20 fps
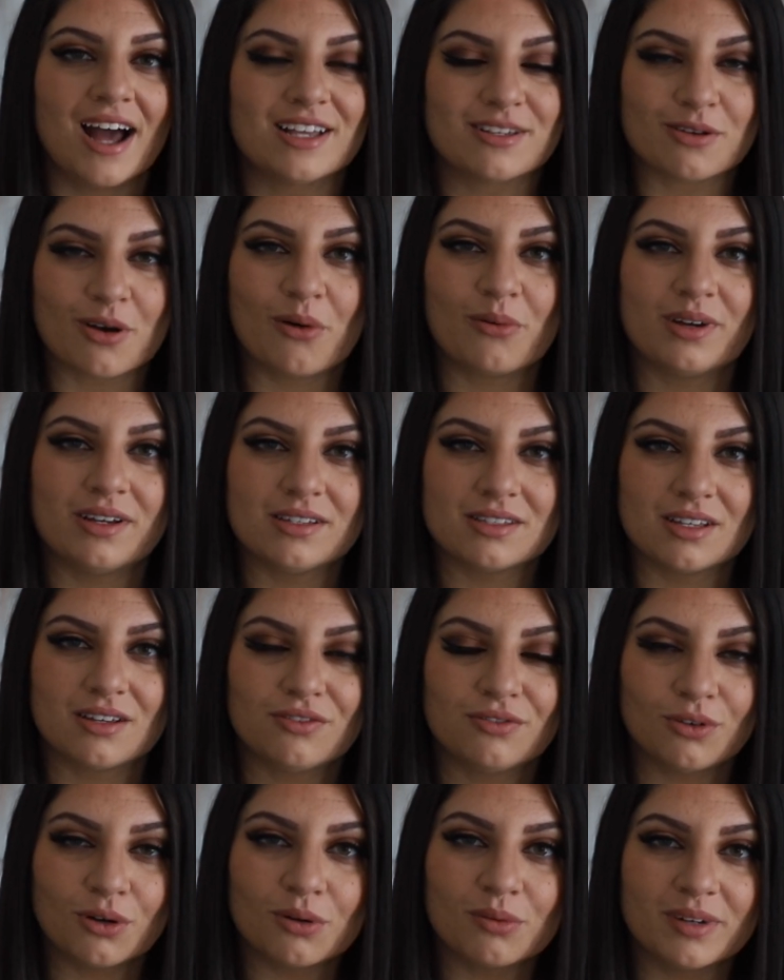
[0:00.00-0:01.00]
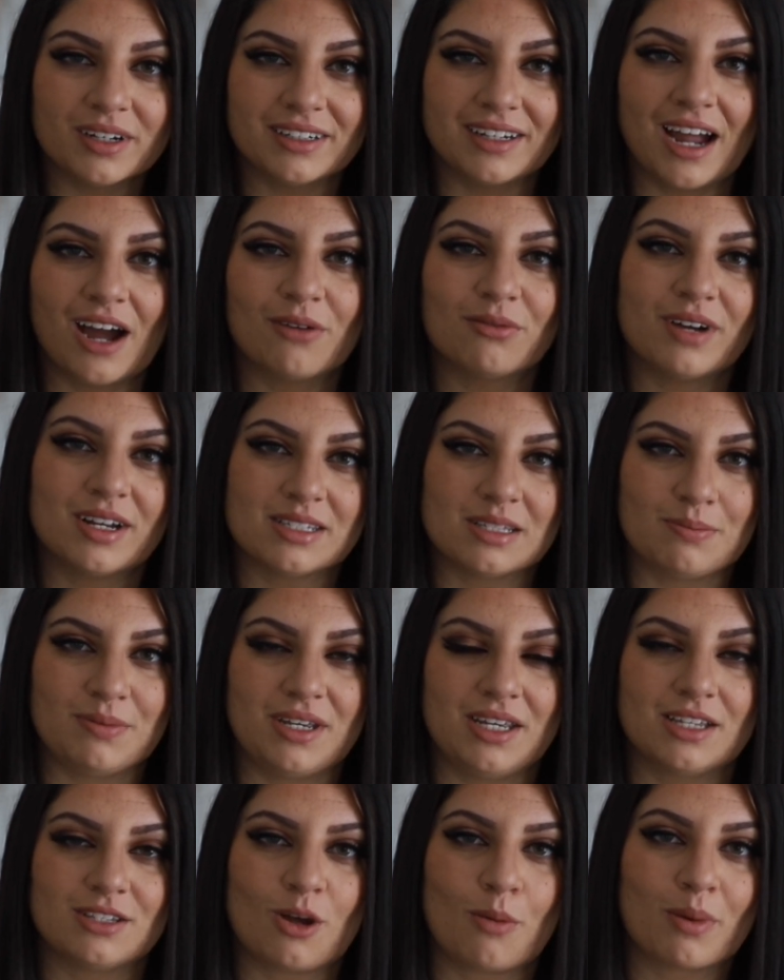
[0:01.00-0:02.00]
As always, the full written out
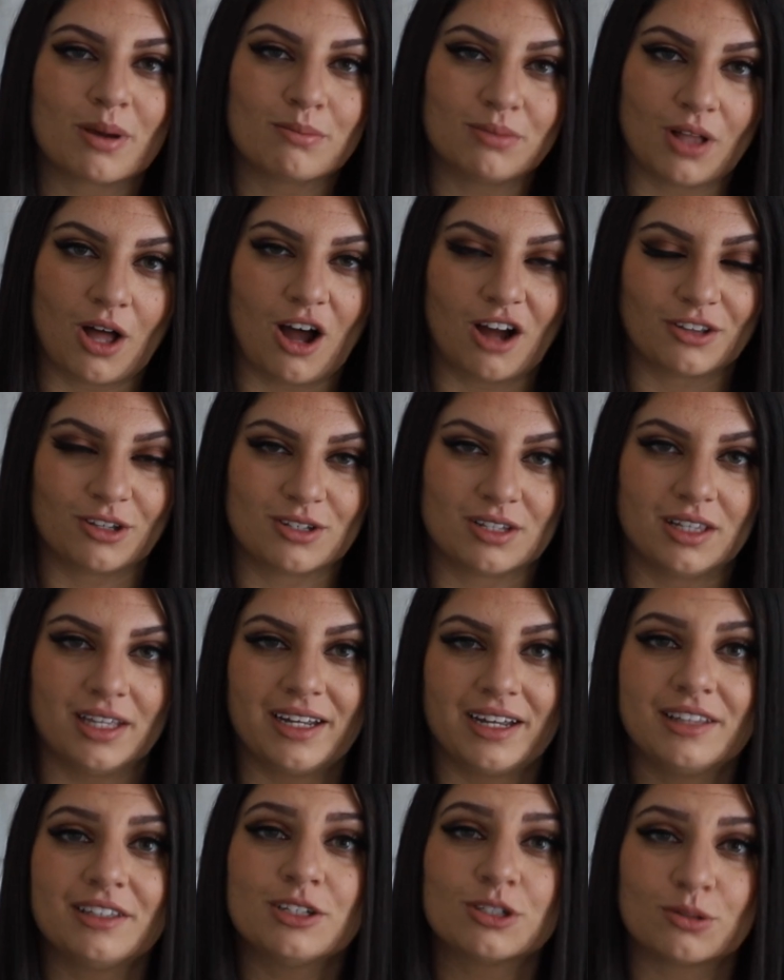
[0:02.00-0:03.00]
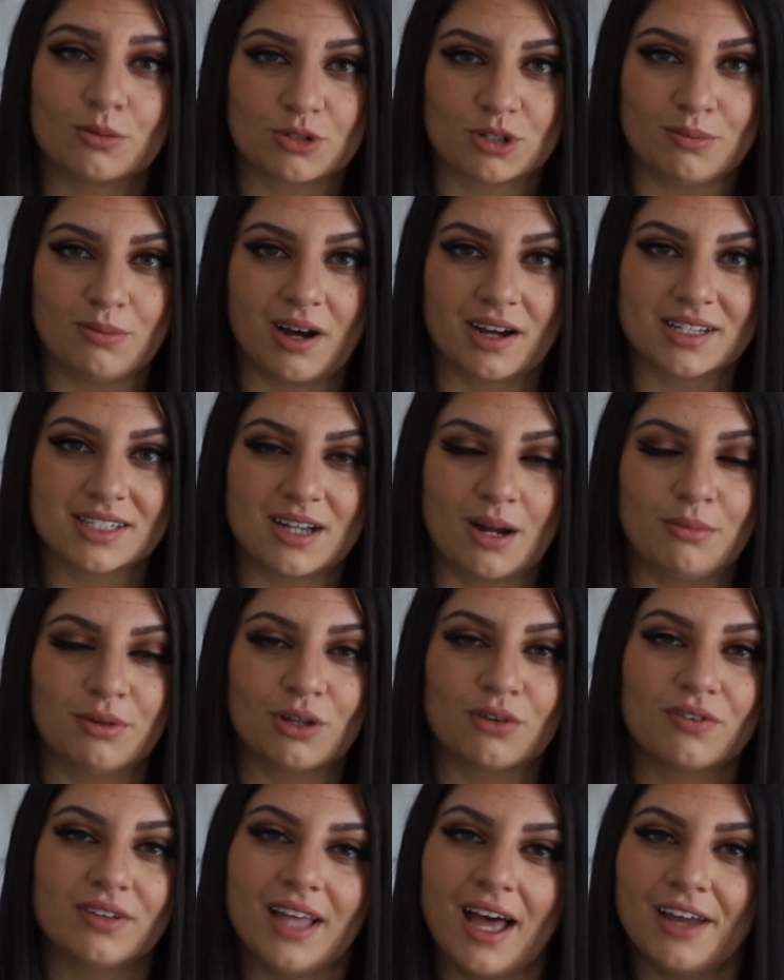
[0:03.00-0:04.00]
recipe is on my blog. There's a link in the description box down
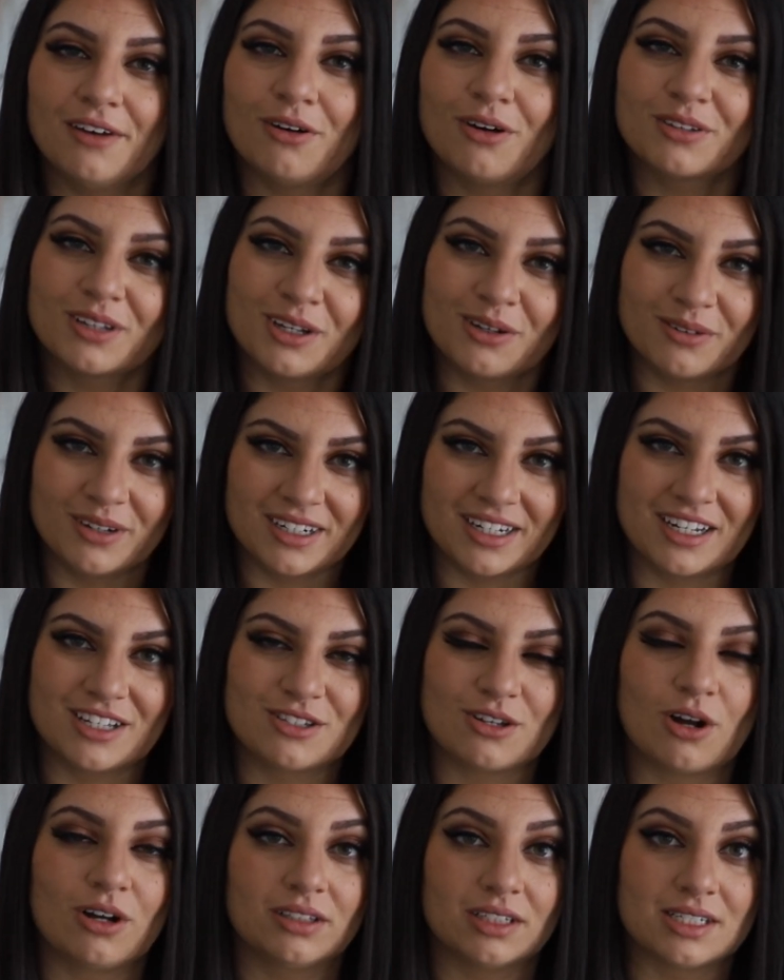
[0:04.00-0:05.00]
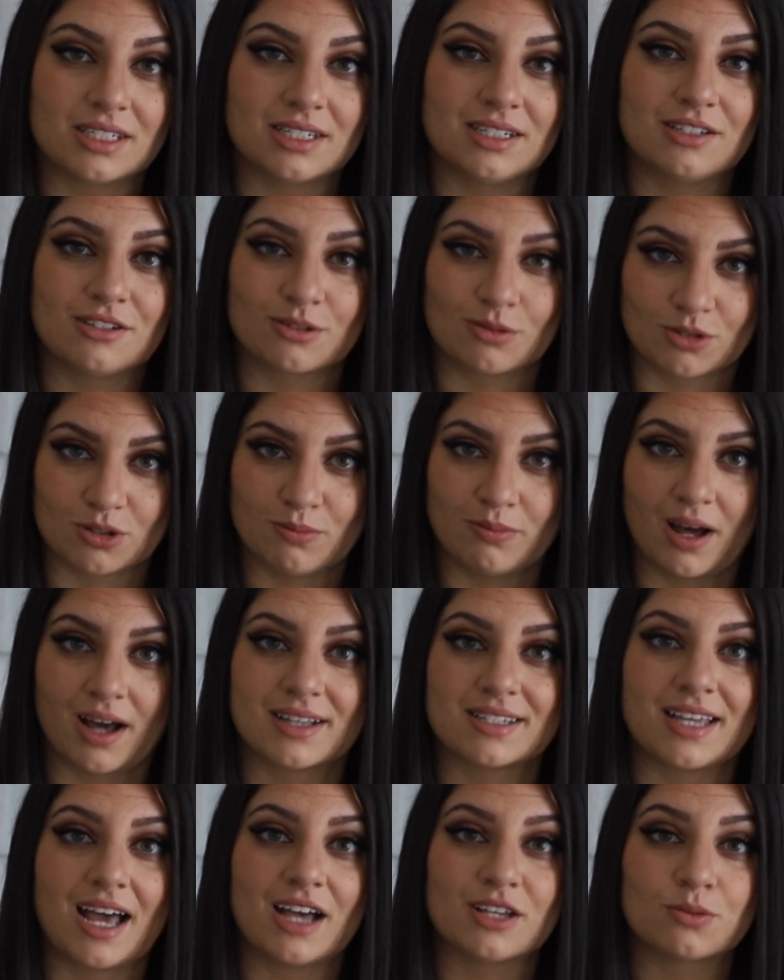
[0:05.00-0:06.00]
below for that. All the ingredients are listed in the description
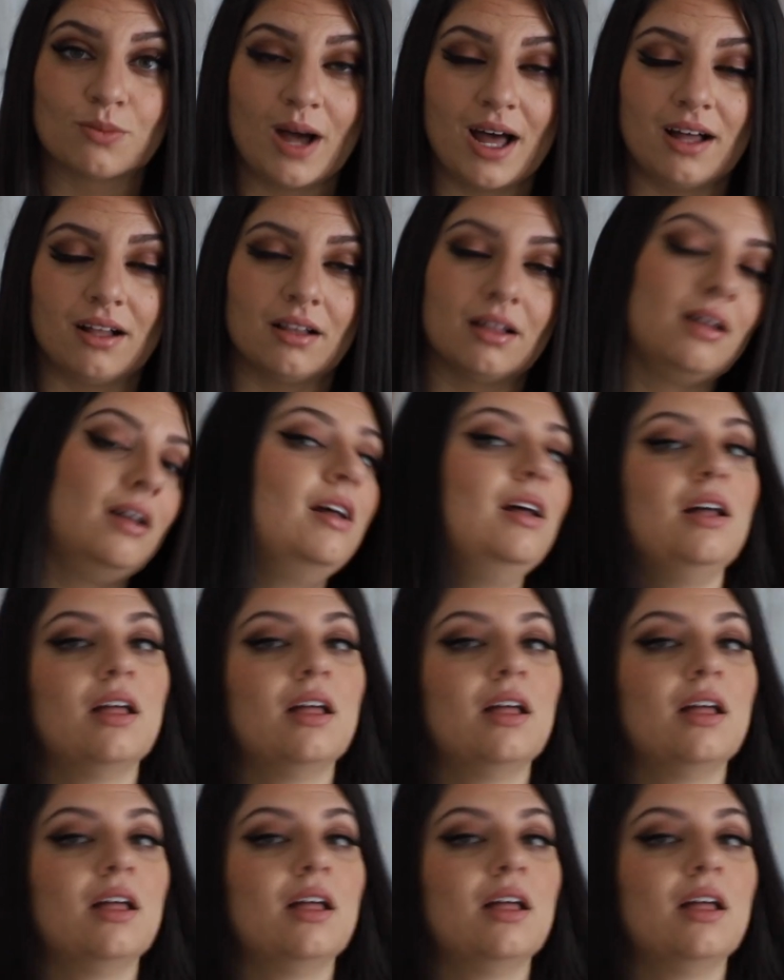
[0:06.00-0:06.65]
box as well.